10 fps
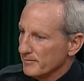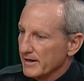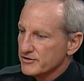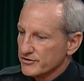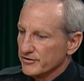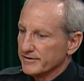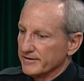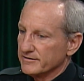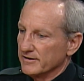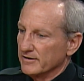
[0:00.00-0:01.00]
make sure
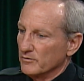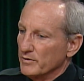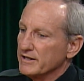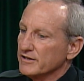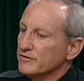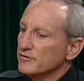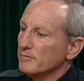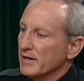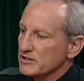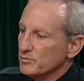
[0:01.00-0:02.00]
that we can do the
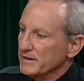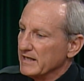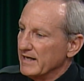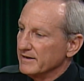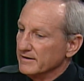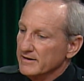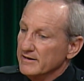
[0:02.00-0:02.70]
best we can